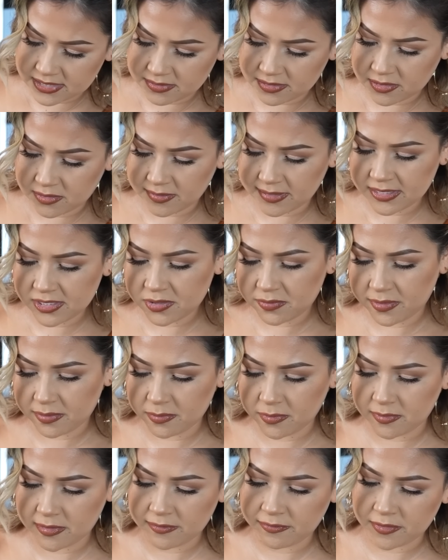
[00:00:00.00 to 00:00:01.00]
so we're going to
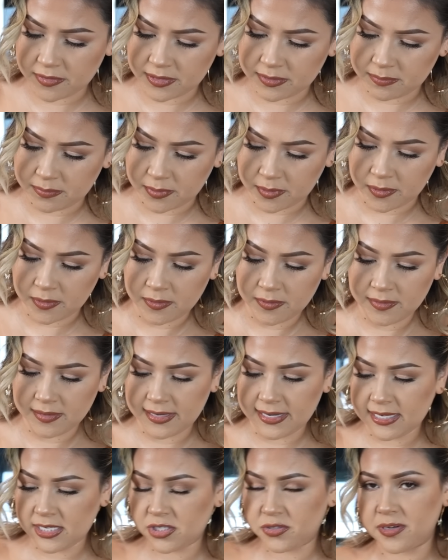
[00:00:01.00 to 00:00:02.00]
remove it from the bowl
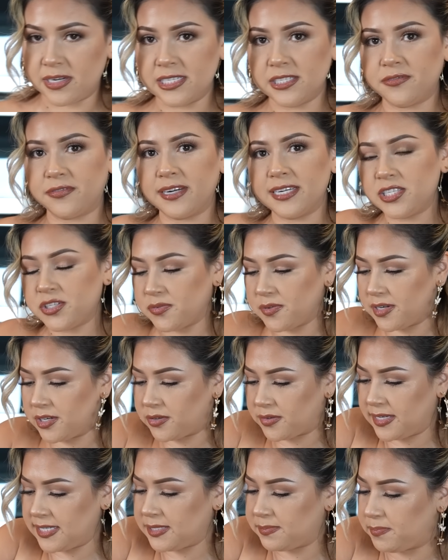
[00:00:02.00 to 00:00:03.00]
and transfer it to a
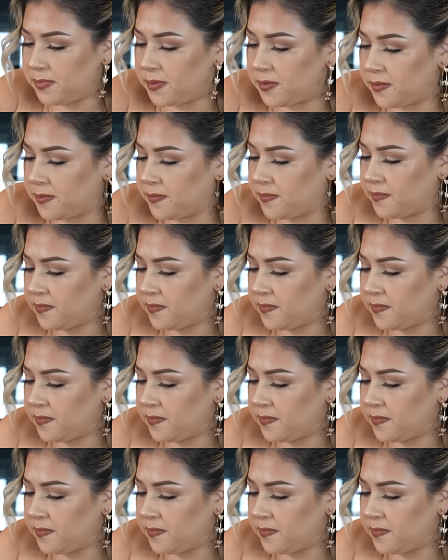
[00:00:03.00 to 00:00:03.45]
grease bowl.